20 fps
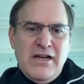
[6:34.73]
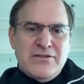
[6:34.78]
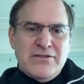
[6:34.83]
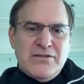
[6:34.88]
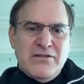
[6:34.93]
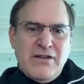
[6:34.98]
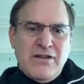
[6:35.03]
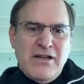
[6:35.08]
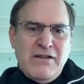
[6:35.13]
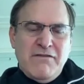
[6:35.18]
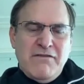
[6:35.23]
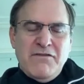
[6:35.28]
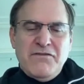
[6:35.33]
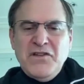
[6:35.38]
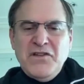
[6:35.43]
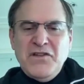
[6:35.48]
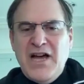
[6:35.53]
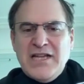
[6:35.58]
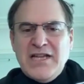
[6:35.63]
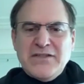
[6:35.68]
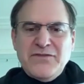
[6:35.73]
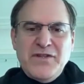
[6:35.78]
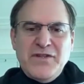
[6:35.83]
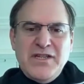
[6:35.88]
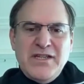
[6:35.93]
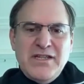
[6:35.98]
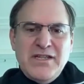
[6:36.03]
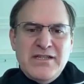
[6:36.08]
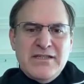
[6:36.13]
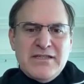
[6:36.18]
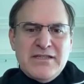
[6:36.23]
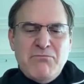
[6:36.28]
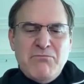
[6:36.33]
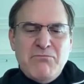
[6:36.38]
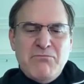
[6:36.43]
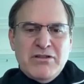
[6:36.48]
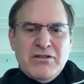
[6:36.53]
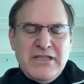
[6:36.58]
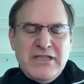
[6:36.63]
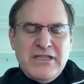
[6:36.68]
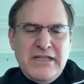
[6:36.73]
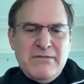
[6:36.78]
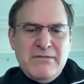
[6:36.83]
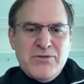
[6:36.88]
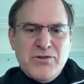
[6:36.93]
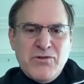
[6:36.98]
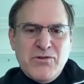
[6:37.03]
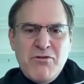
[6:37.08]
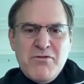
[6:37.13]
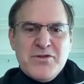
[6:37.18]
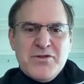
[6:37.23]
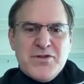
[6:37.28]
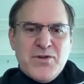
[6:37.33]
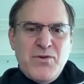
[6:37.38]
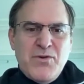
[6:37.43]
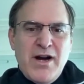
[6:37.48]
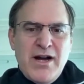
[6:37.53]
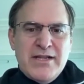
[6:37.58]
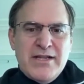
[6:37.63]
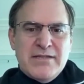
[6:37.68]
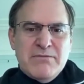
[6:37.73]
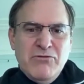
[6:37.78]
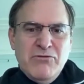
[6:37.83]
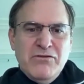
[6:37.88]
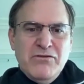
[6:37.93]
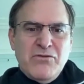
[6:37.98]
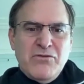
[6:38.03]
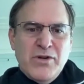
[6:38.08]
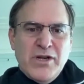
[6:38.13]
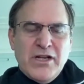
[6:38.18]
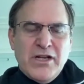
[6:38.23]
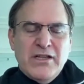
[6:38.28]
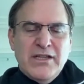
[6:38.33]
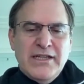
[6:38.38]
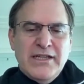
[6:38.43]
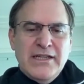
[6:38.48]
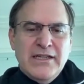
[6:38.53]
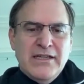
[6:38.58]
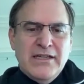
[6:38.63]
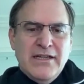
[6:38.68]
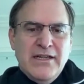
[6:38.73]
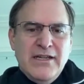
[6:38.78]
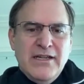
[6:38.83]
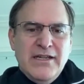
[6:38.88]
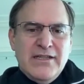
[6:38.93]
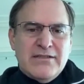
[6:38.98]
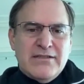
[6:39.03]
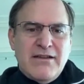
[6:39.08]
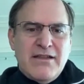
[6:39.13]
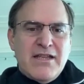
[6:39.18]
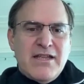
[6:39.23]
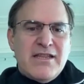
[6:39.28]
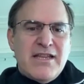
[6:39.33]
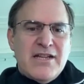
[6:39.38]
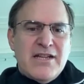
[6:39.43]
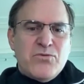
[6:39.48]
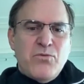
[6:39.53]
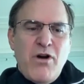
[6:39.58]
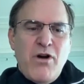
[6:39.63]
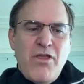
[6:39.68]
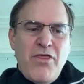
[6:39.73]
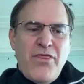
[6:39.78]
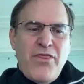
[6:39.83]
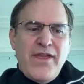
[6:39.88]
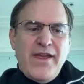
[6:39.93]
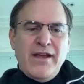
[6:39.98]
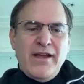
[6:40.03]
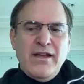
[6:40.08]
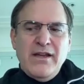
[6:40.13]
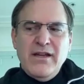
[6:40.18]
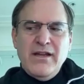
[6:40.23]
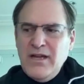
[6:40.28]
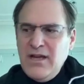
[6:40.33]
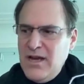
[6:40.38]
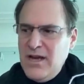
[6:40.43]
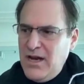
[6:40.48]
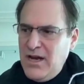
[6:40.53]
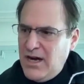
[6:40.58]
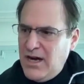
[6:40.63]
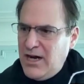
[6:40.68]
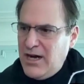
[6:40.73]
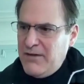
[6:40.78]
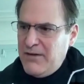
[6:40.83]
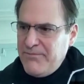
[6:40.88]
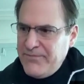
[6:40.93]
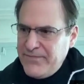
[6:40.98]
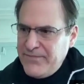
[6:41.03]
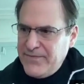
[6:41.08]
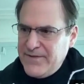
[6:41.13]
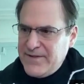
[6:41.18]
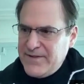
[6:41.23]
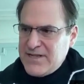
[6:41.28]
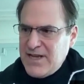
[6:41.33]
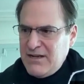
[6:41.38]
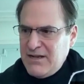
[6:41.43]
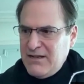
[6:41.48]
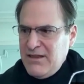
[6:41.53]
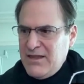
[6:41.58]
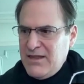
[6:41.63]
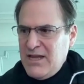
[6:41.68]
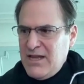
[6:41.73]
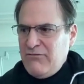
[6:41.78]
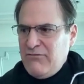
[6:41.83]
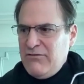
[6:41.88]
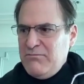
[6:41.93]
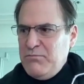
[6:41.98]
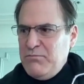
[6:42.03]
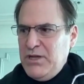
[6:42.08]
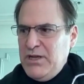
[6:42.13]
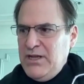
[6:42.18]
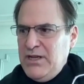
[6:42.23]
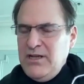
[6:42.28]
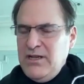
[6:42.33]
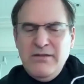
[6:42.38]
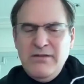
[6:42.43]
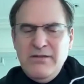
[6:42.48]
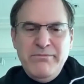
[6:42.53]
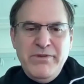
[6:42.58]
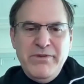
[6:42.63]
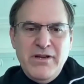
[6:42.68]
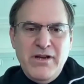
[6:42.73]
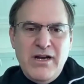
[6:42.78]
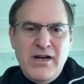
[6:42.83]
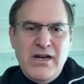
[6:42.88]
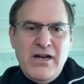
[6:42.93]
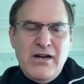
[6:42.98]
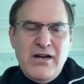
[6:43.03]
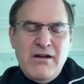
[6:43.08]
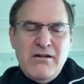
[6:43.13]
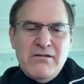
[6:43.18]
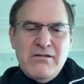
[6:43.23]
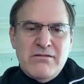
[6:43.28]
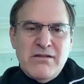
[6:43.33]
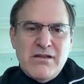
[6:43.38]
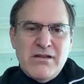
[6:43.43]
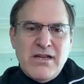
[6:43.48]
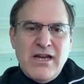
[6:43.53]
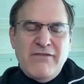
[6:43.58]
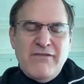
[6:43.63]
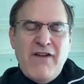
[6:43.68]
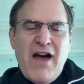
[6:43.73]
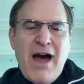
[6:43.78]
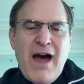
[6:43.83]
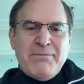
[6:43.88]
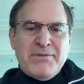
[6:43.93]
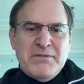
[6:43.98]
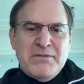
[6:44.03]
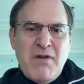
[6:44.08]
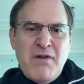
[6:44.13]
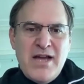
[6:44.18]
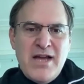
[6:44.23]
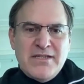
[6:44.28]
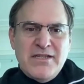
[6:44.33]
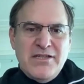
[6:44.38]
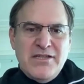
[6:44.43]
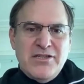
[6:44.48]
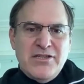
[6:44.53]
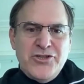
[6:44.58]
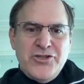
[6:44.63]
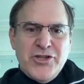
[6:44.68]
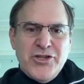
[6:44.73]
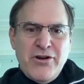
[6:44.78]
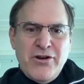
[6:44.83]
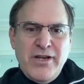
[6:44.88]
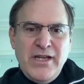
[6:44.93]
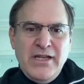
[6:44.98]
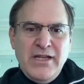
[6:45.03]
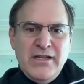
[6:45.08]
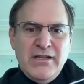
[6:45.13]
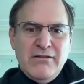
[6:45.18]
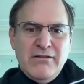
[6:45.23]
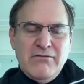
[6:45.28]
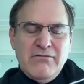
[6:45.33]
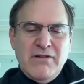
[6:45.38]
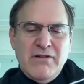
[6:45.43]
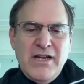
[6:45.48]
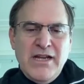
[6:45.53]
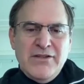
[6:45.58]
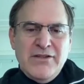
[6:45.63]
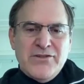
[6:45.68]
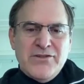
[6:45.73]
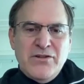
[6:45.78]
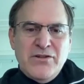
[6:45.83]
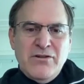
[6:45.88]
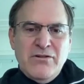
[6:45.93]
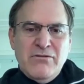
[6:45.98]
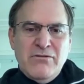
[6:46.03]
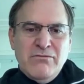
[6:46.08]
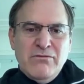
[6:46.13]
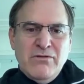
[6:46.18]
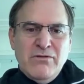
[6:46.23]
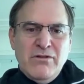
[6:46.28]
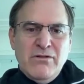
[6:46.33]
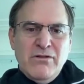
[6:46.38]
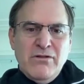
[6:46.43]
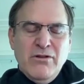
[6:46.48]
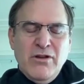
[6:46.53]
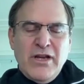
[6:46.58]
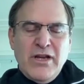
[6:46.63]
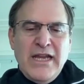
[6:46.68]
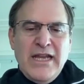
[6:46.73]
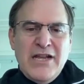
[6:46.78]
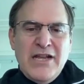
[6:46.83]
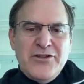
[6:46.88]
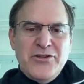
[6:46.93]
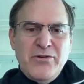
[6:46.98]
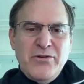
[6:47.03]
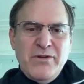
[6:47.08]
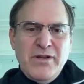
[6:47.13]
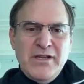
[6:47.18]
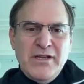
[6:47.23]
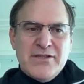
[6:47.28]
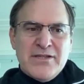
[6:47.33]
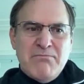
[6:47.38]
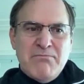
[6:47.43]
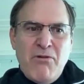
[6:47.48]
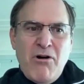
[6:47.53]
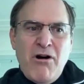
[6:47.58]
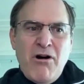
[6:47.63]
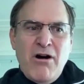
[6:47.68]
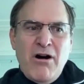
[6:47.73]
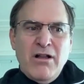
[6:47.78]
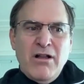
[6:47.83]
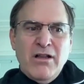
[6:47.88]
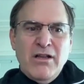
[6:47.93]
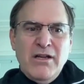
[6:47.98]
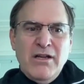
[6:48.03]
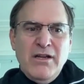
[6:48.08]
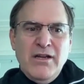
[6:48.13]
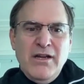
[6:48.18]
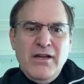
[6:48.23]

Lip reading: So kind of the philosophy is small teams, growth squads move quickly. So I think that's one thing. The second thing would be kind of optimizing the journey, right? So looking at doing small